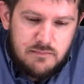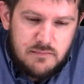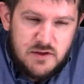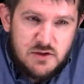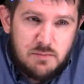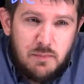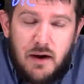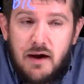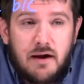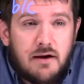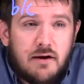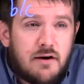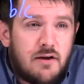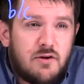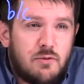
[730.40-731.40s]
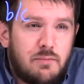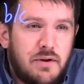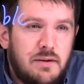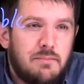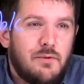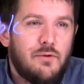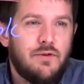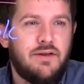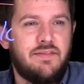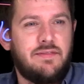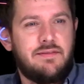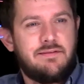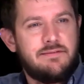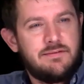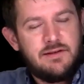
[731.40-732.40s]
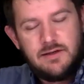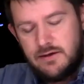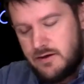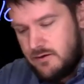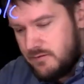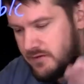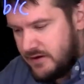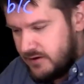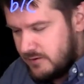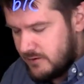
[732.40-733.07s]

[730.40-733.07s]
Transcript: spying on other people and, their,